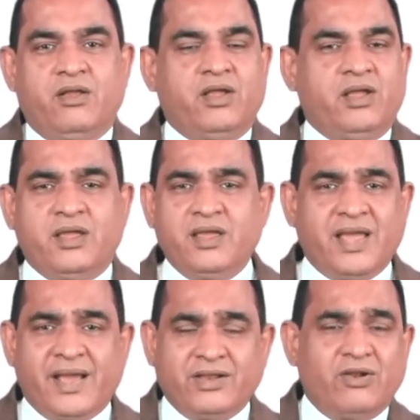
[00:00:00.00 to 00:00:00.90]

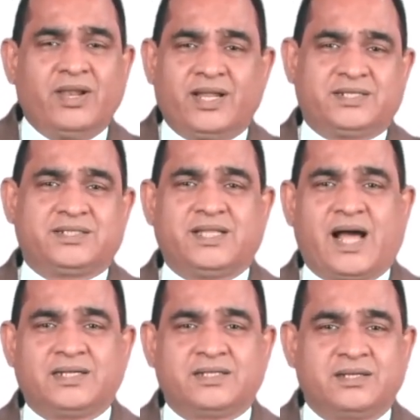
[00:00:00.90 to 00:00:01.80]
He acknowledged
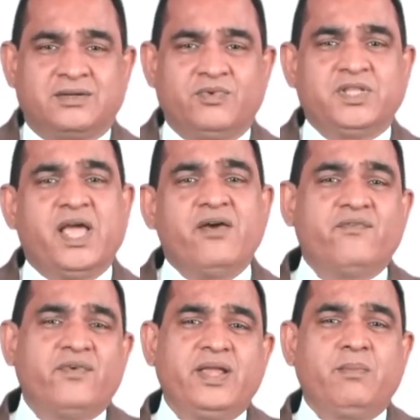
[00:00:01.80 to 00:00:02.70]
that with
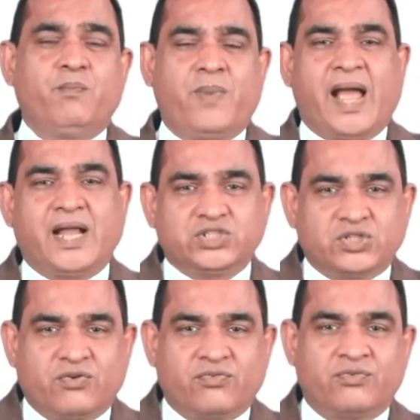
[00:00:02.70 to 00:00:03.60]
every
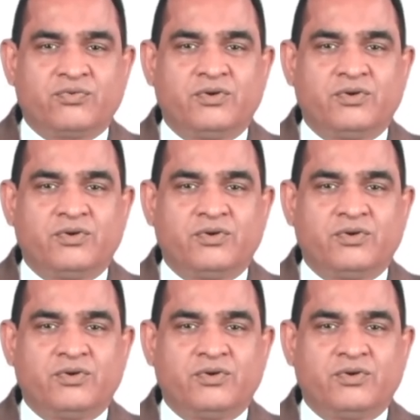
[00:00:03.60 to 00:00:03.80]
batch of